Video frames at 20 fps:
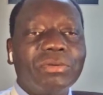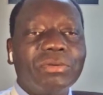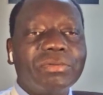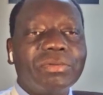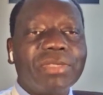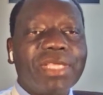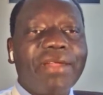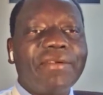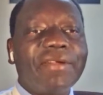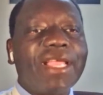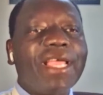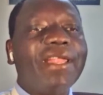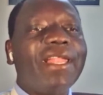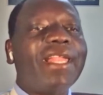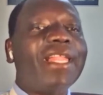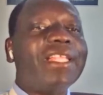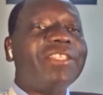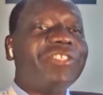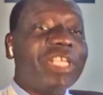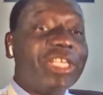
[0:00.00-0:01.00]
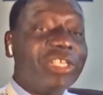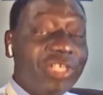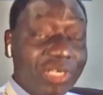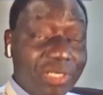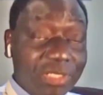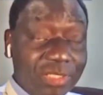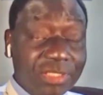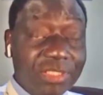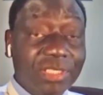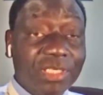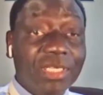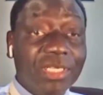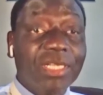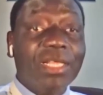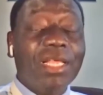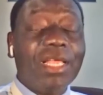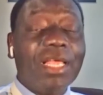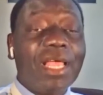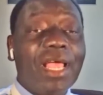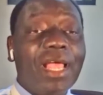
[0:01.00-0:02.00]
carrying out an agenda
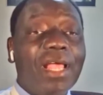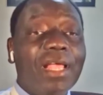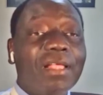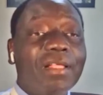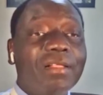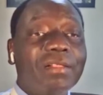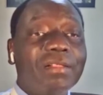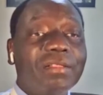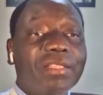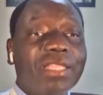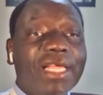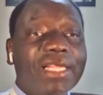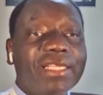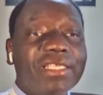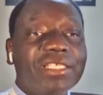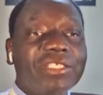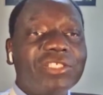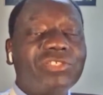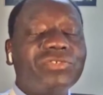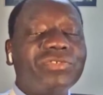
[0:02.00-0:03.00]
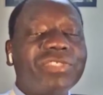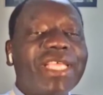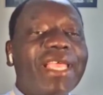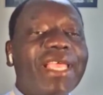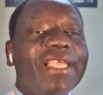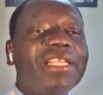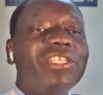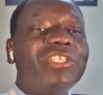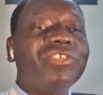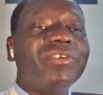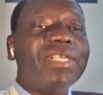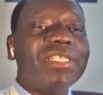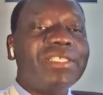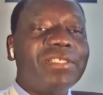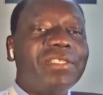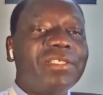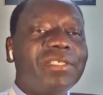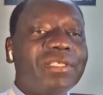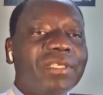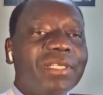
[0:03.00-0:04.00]
that is to their
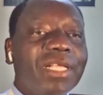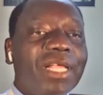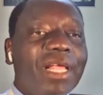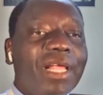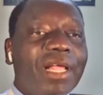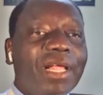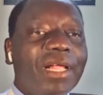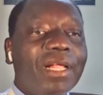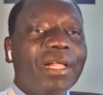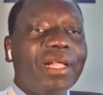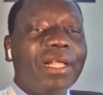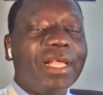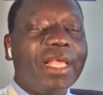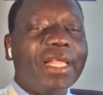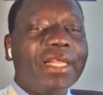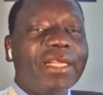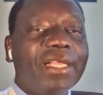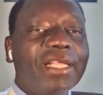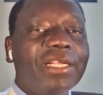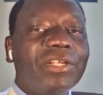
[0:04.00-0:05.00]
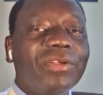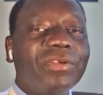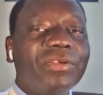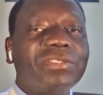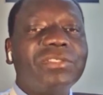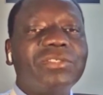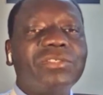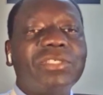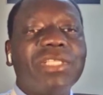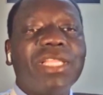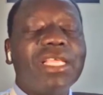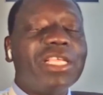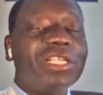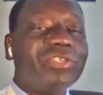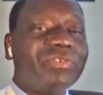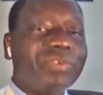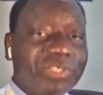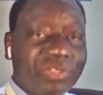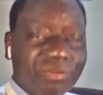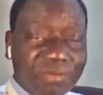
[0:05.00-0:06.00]
interest and not the
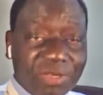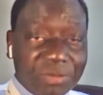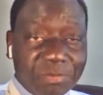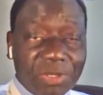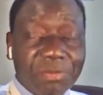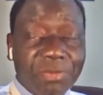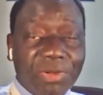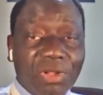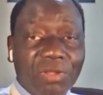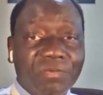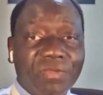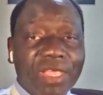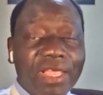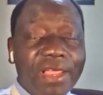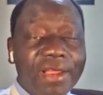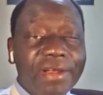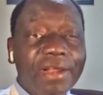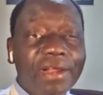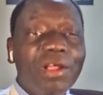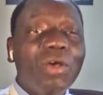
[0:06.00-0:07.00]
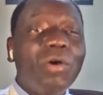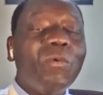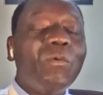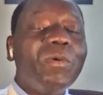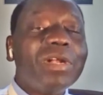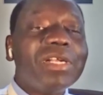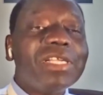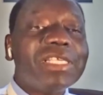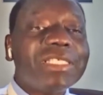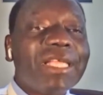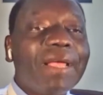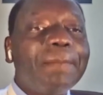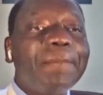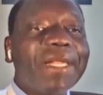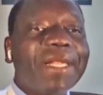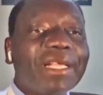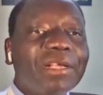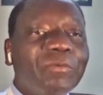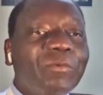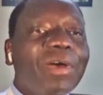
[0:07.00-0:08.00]
interest of the people of the area? What is
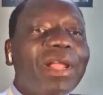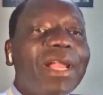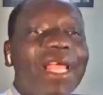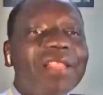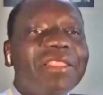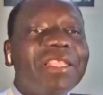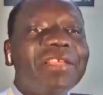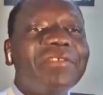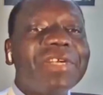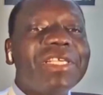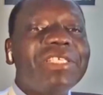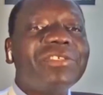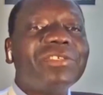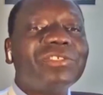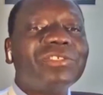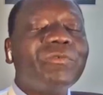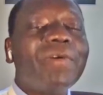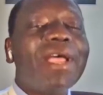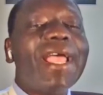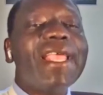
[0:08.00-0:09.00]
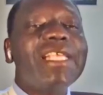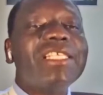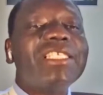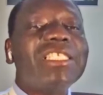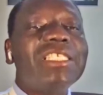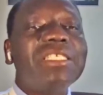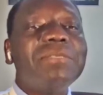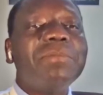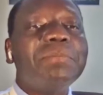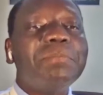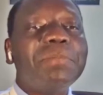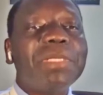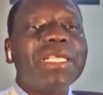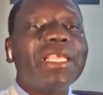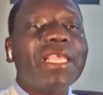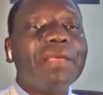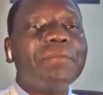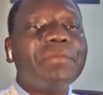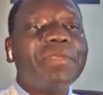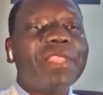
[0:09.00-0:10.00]
happening? What are the reasons? Why is he being
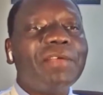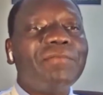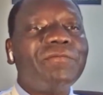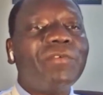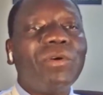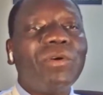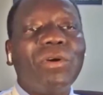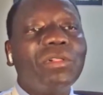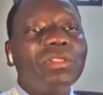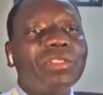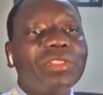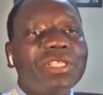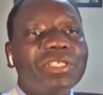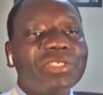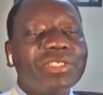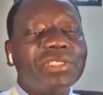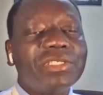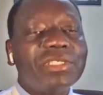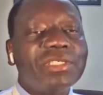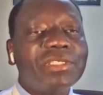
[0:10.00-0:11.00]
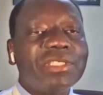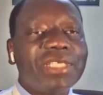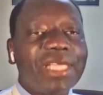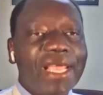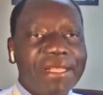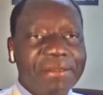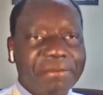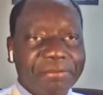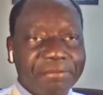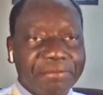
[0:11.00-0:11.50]
kept there for all this time?